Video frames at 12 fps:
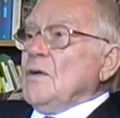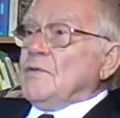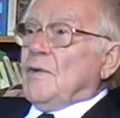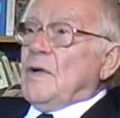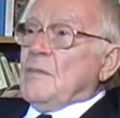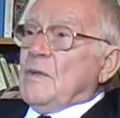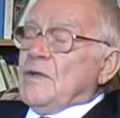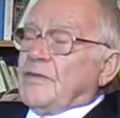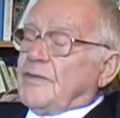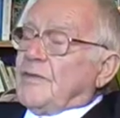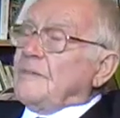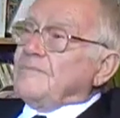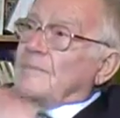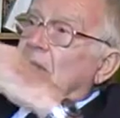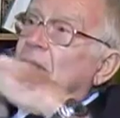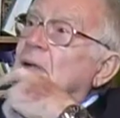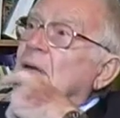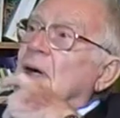Droitwich,
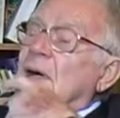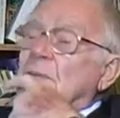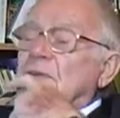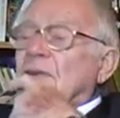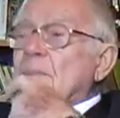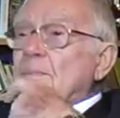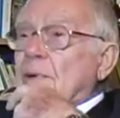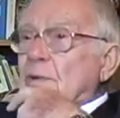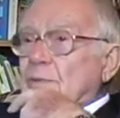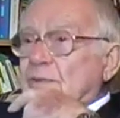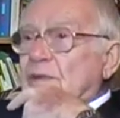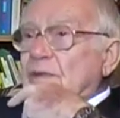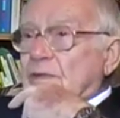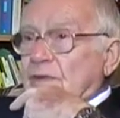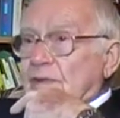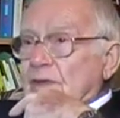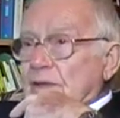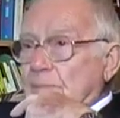I was then posted to
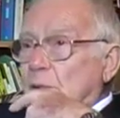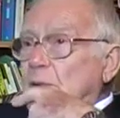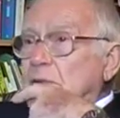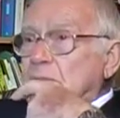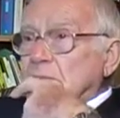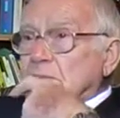Singapore.